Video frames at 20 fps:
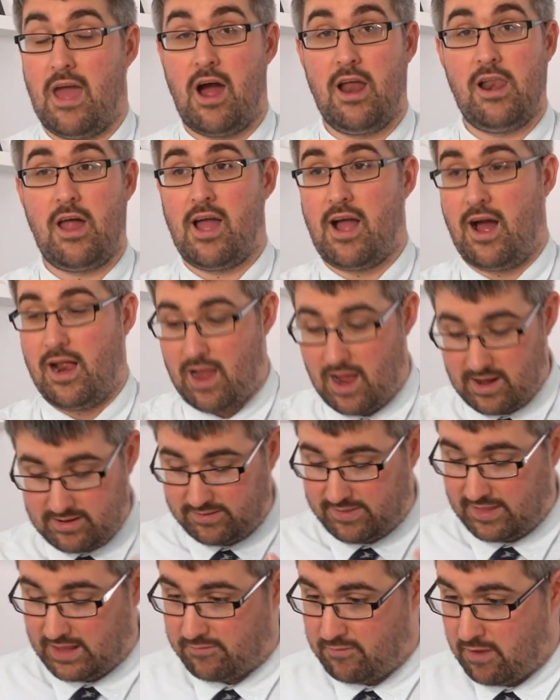I like to
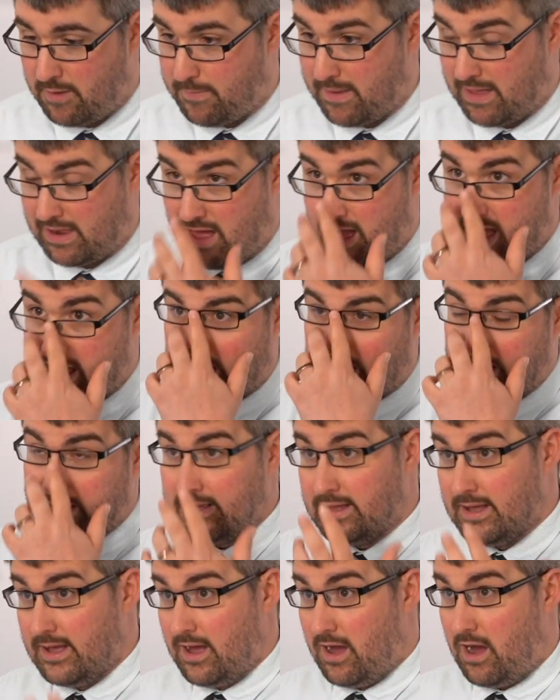think of it a bit like,
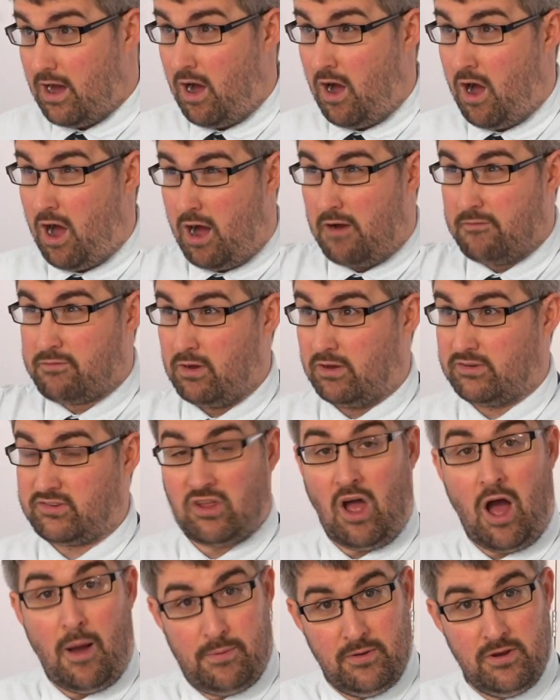oh, I've got to
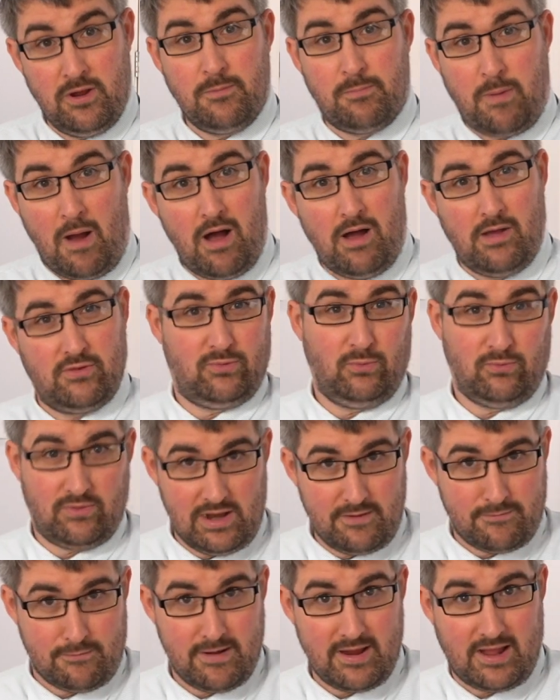start up a new parcel
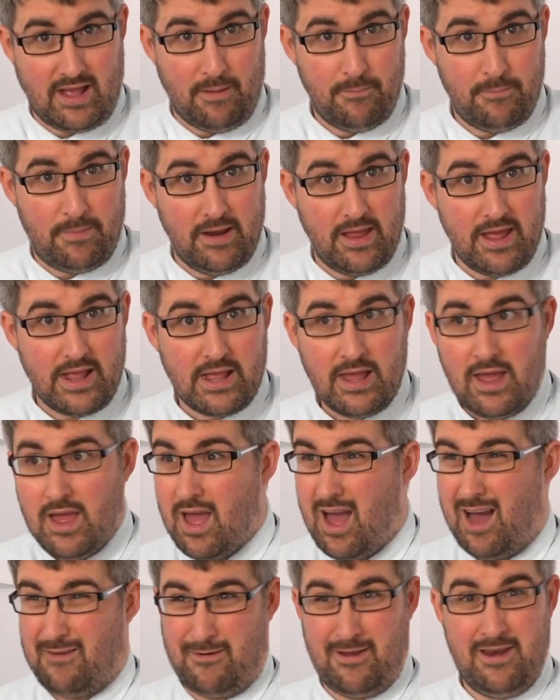delivery company.
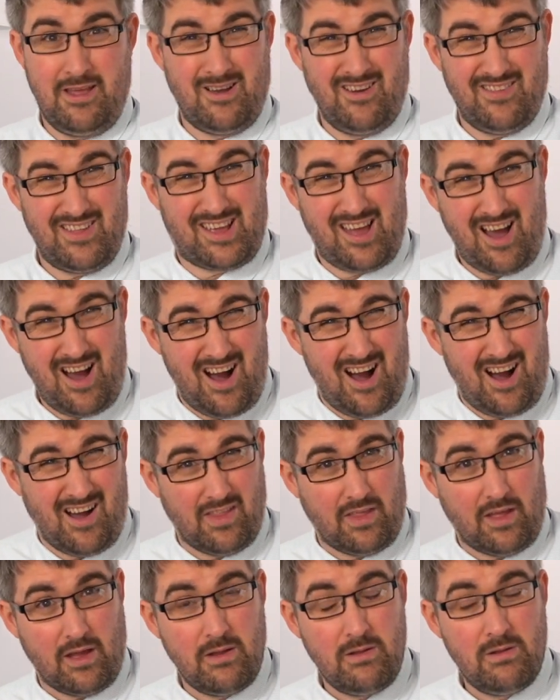I've only got the car
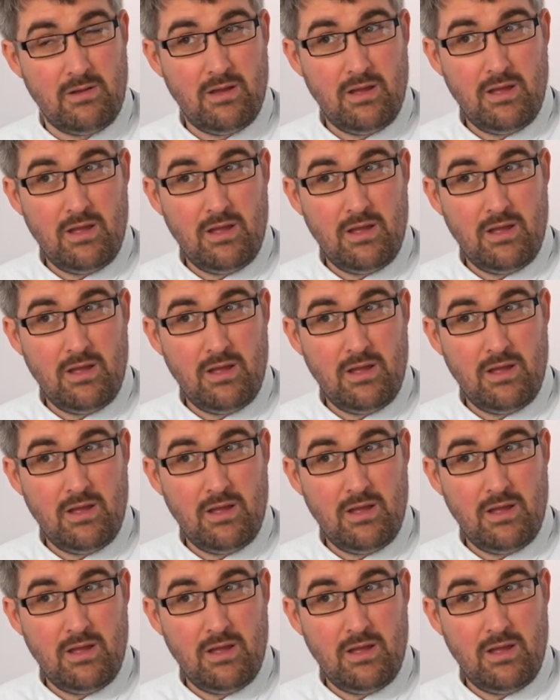though.